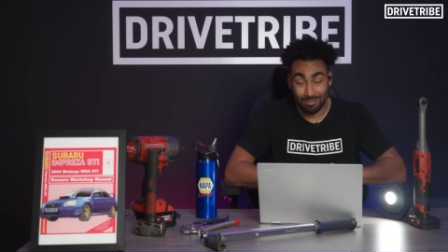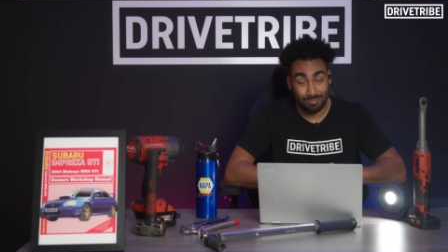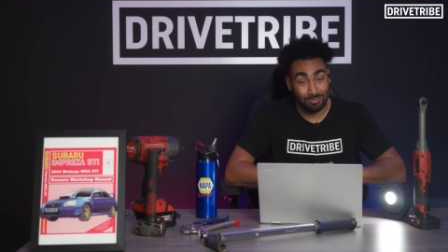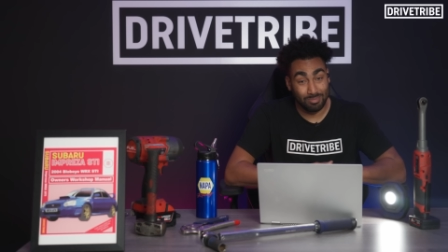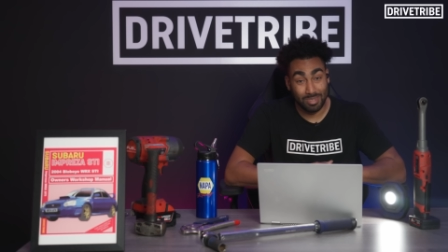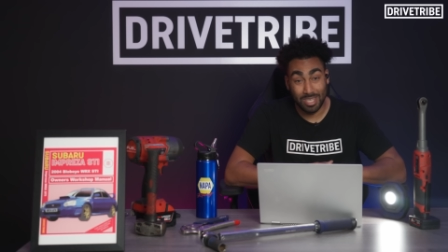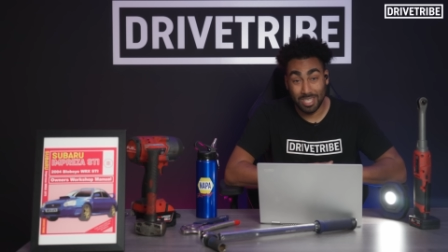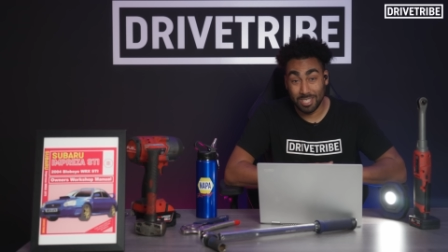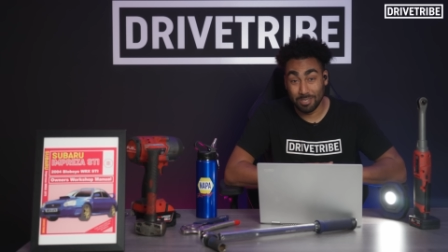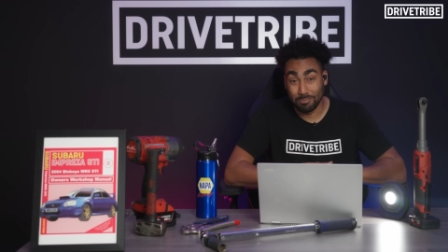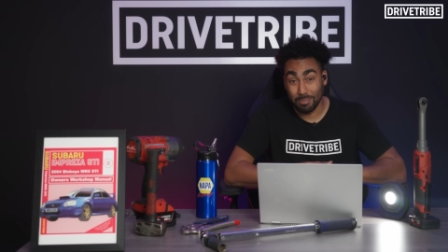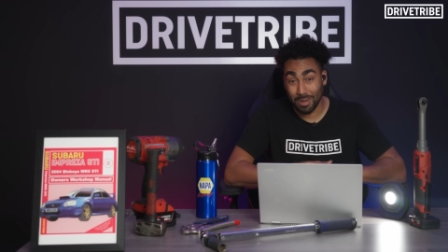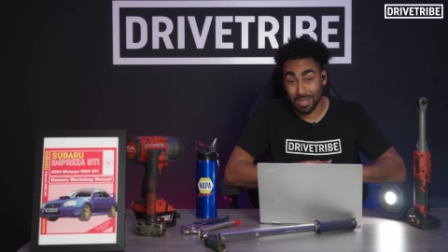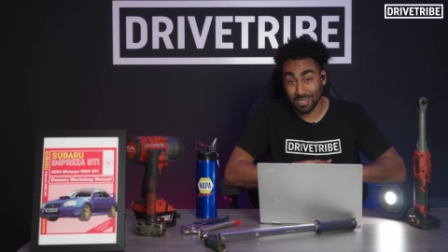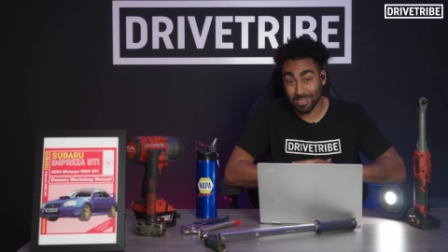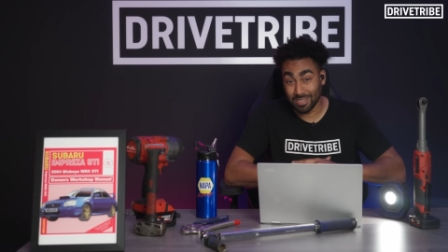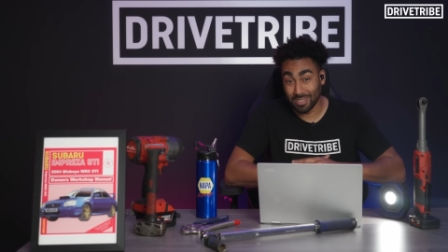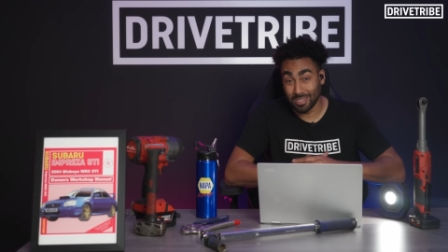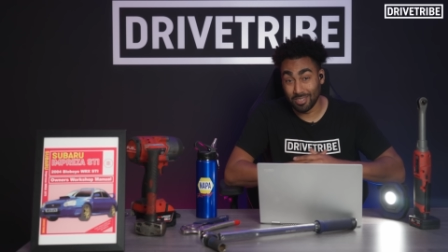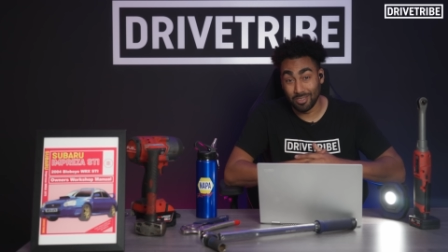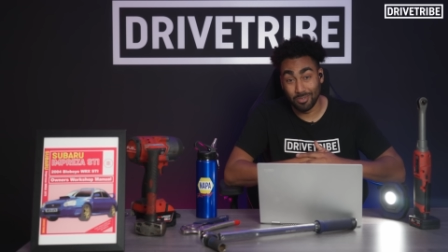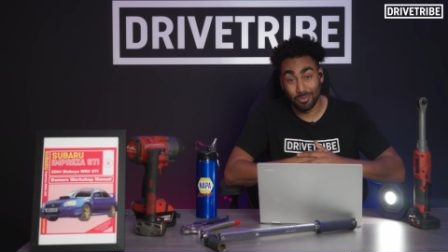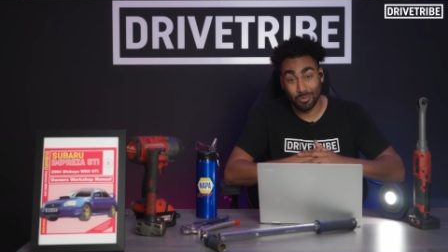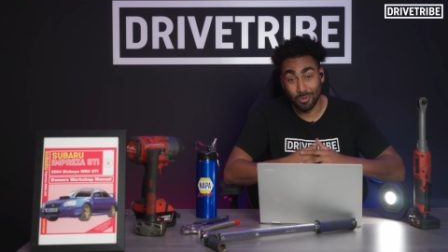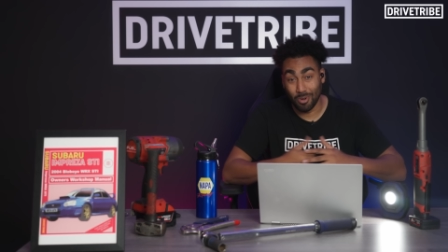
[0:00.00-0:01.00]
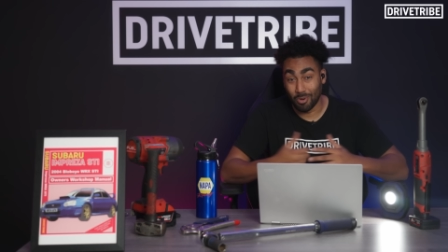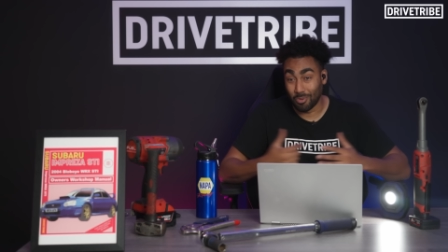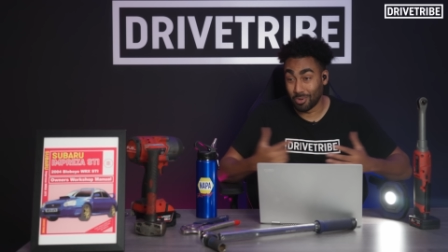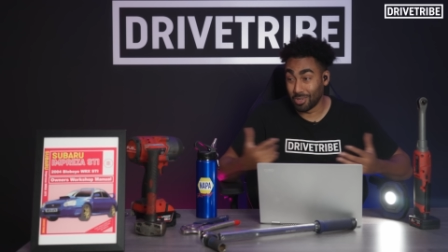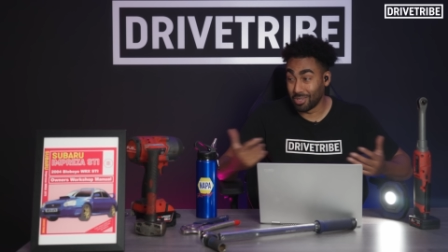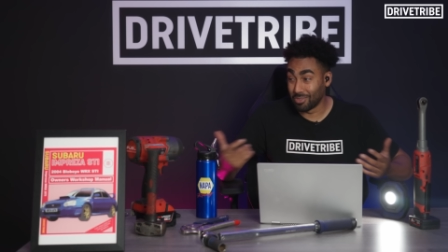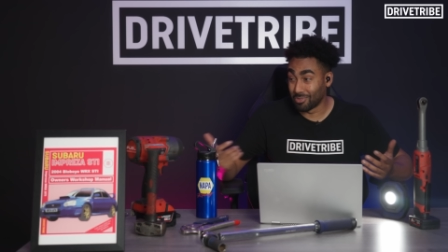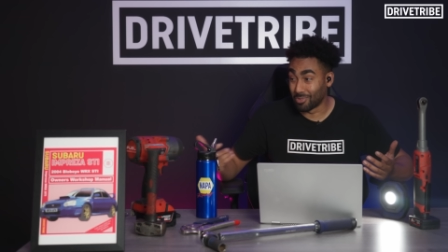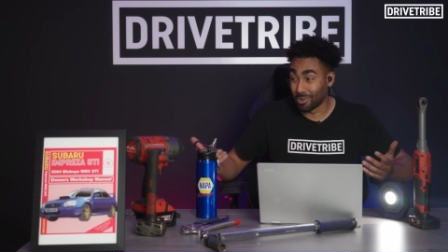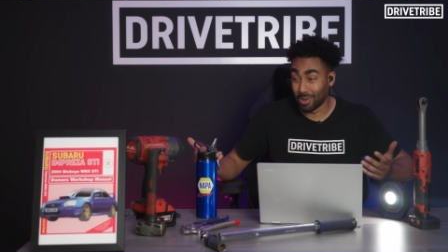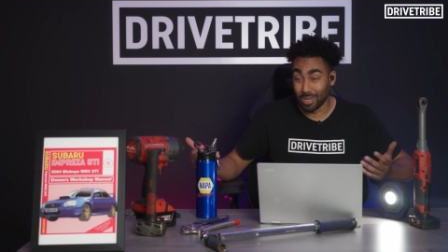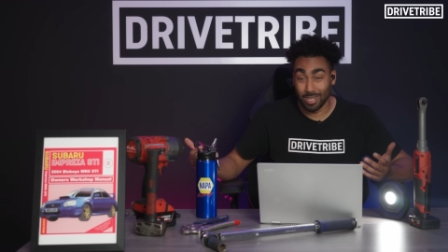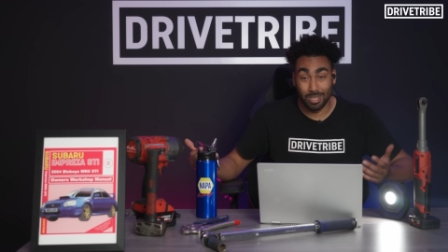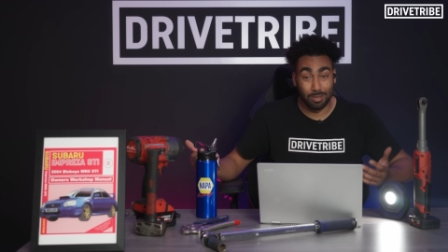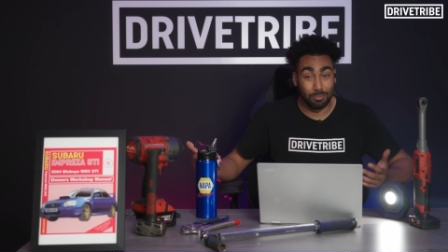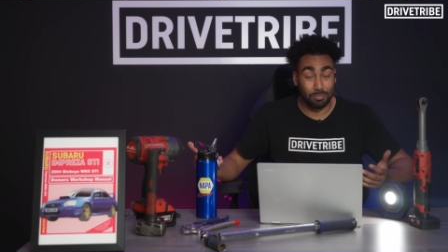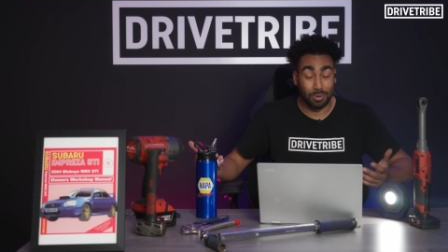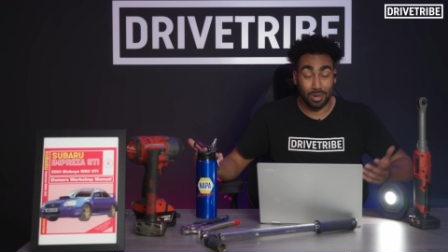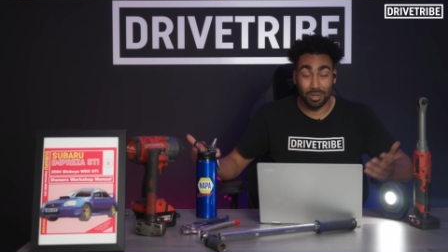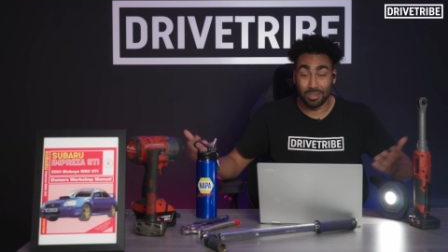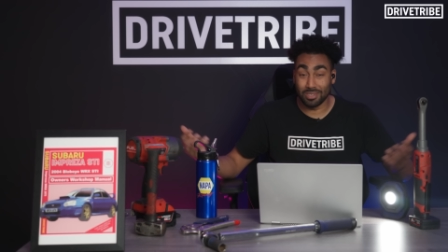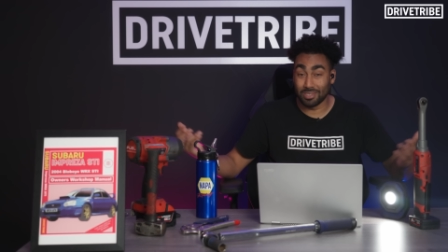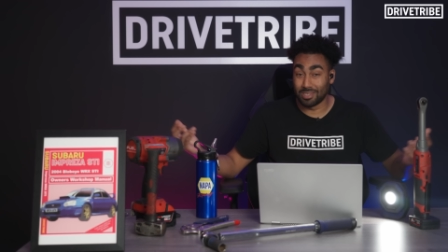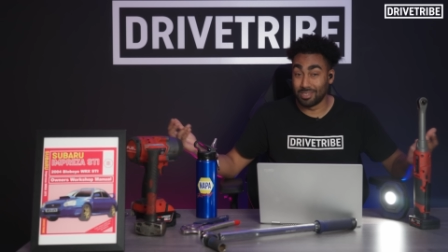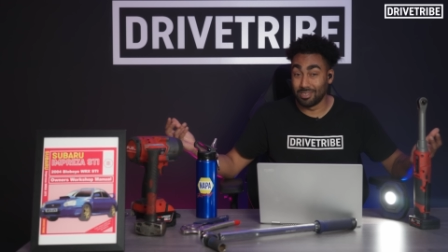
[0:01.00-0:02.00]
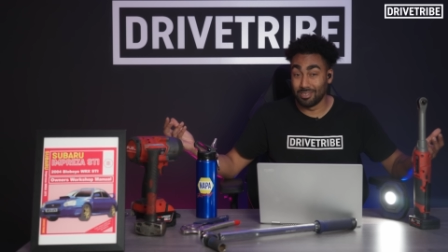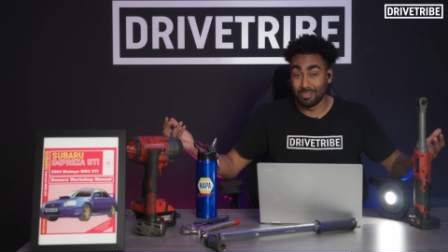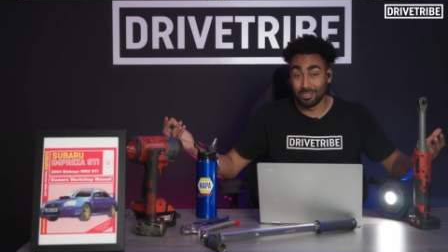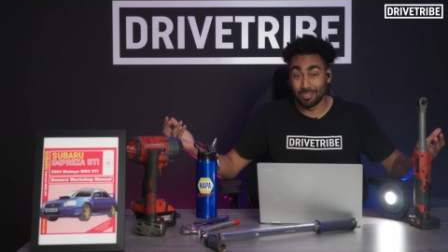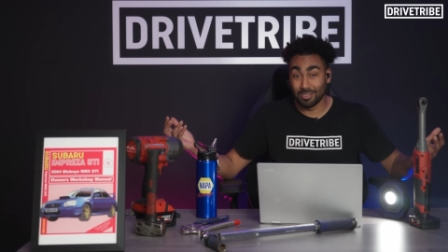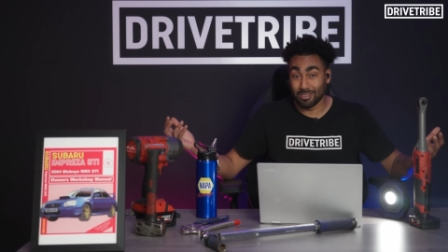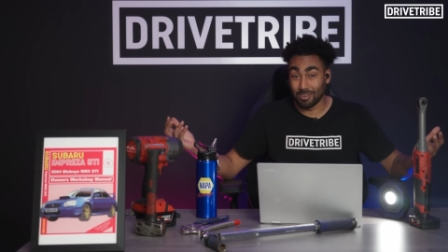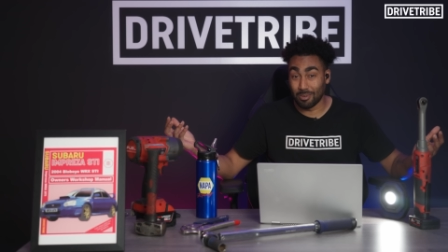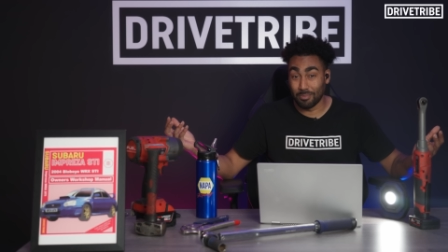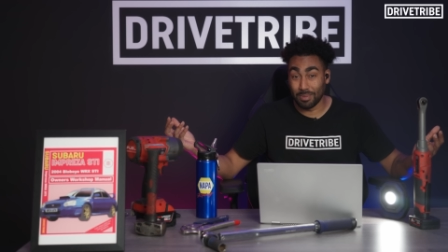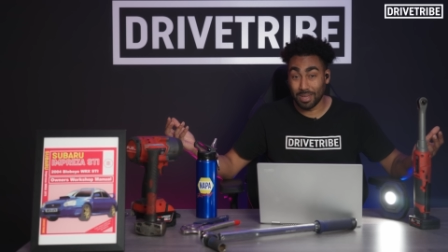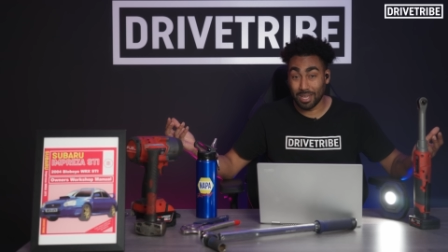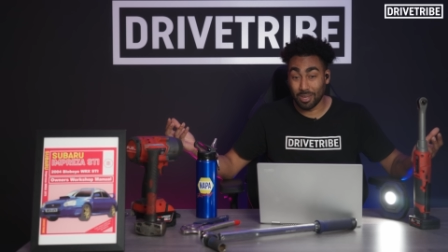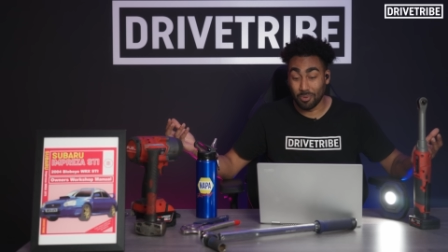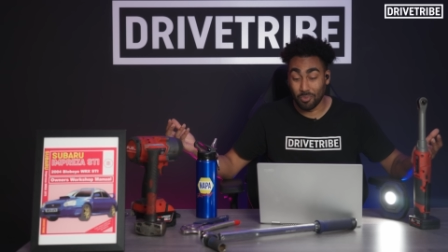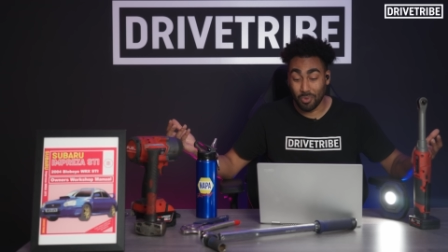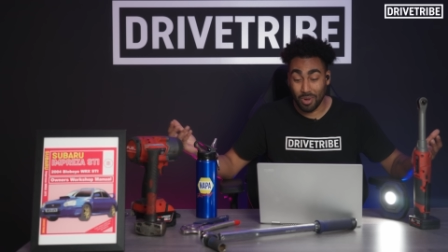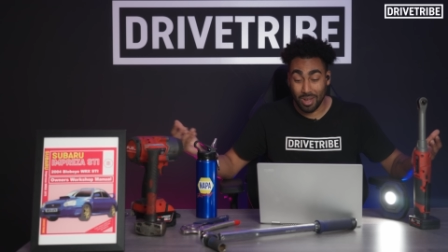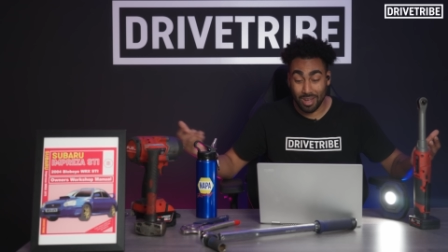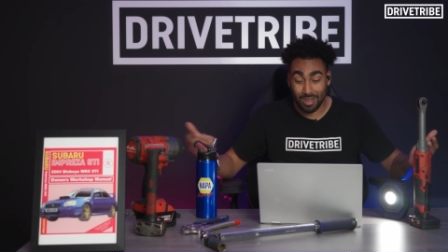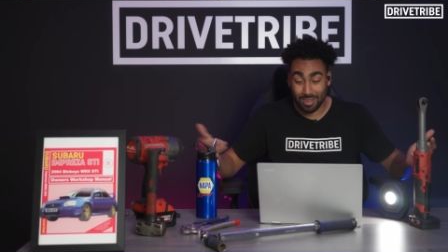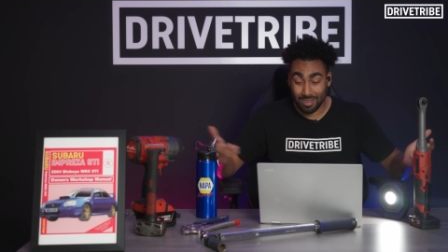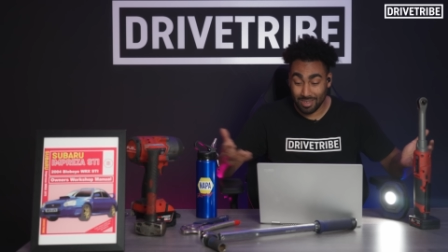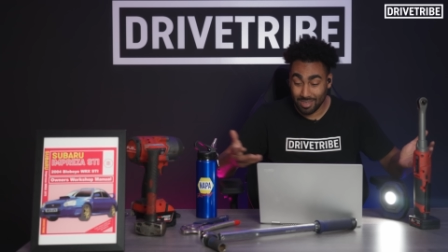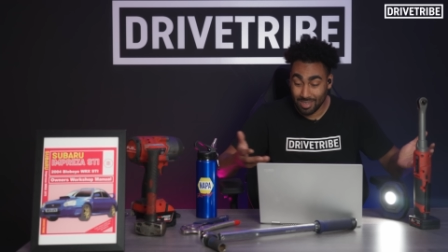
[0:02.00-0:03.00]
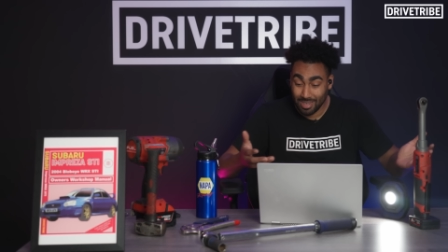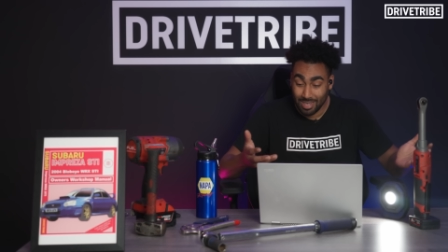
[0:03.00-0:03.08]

needs must, and you've got what you've got in the box and you just gotta make it work.